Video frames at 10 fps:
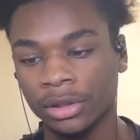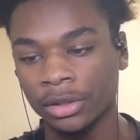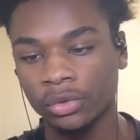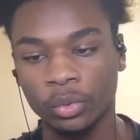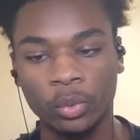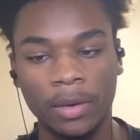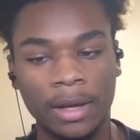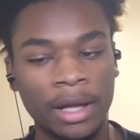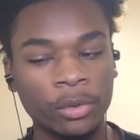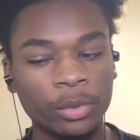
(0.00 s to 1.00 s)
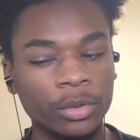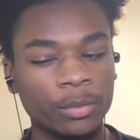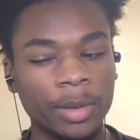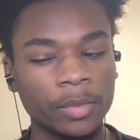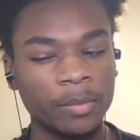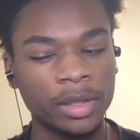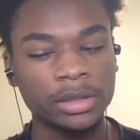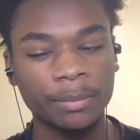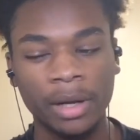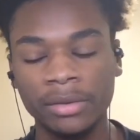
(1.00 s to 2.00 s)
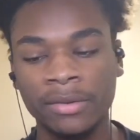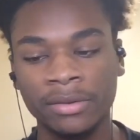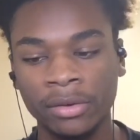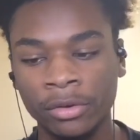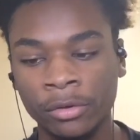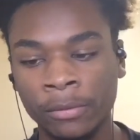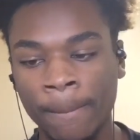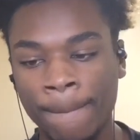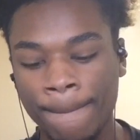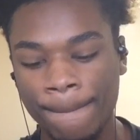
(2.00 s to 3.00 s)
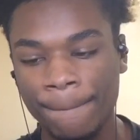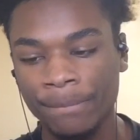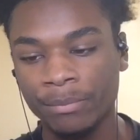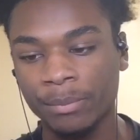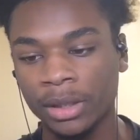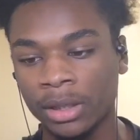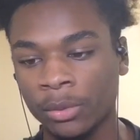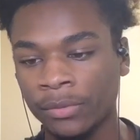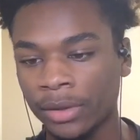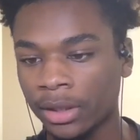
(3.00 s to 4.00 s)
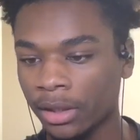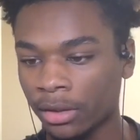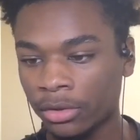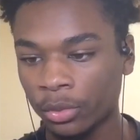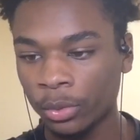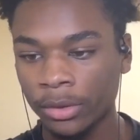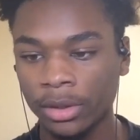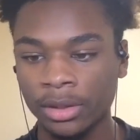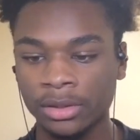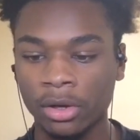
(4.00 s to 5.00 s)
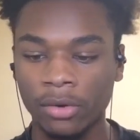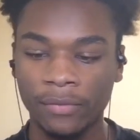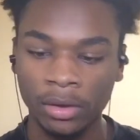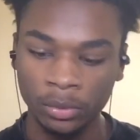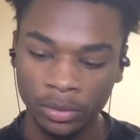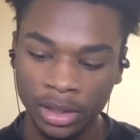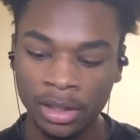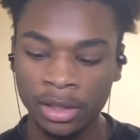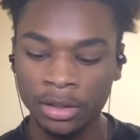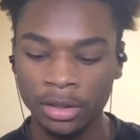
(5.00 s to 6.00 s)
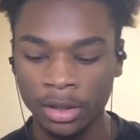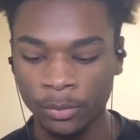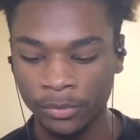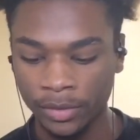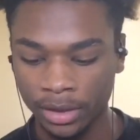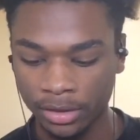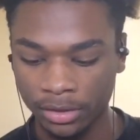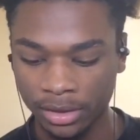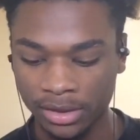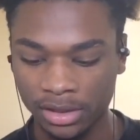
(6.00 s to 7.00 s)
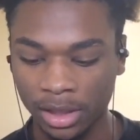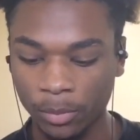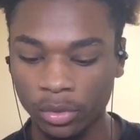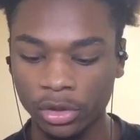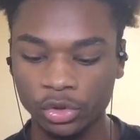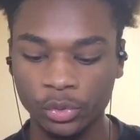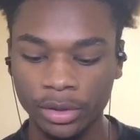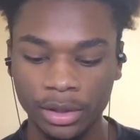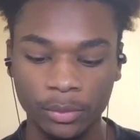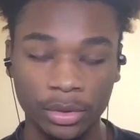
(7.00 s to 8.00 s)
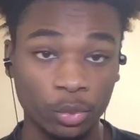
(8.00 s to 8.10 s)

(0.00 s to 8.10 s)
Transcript: so I don't really remember much about the song. But uh, we finna get into it. It's called Follow God, and we finna get to this. It's number one on trending with